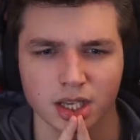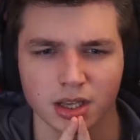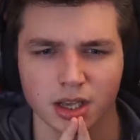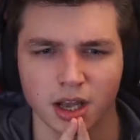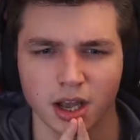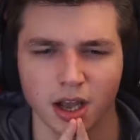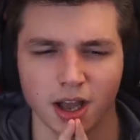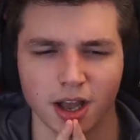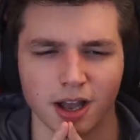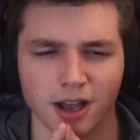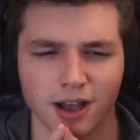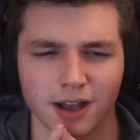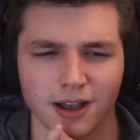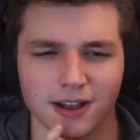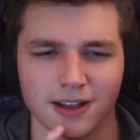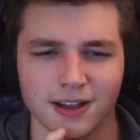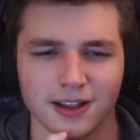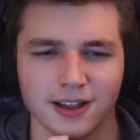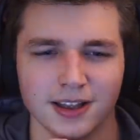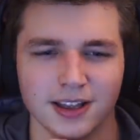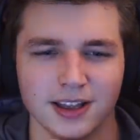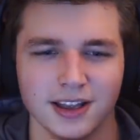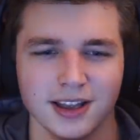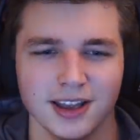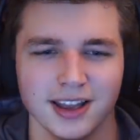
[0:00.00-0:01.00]
Huh.
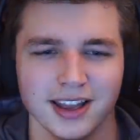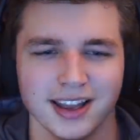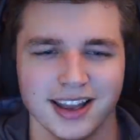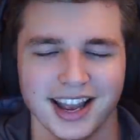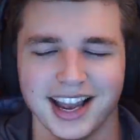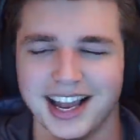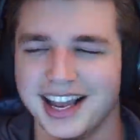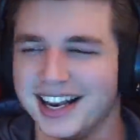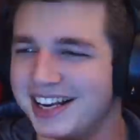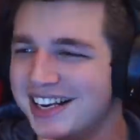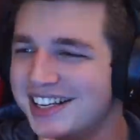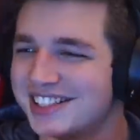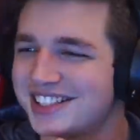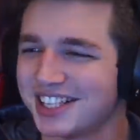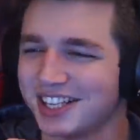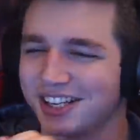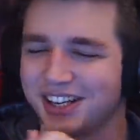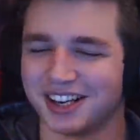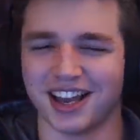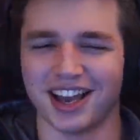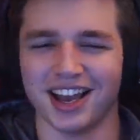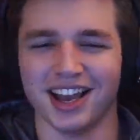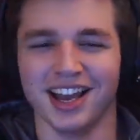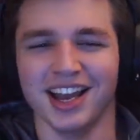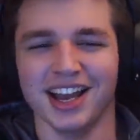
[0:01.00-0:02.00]
That is a...
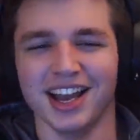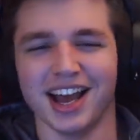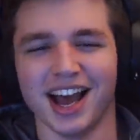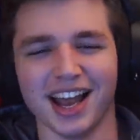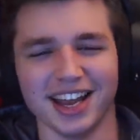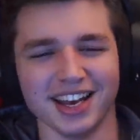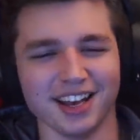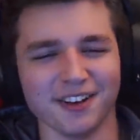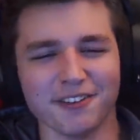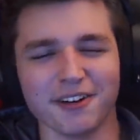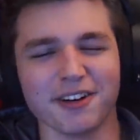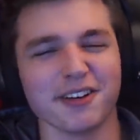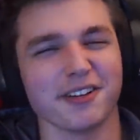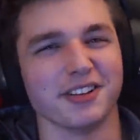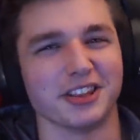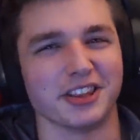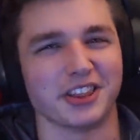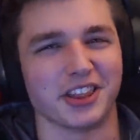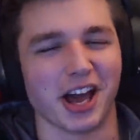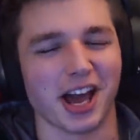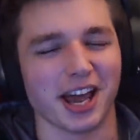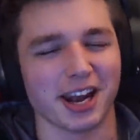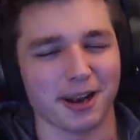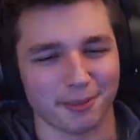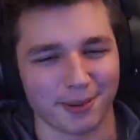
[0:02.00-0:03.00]
I never even
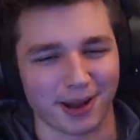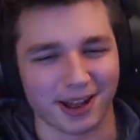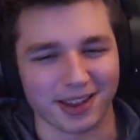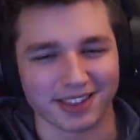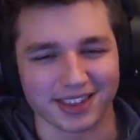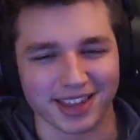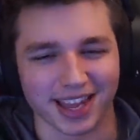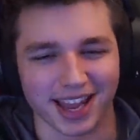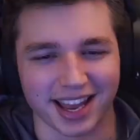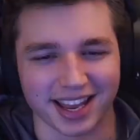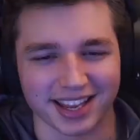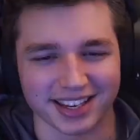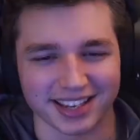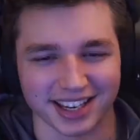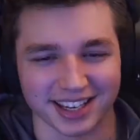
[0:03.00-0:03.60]
thought about that.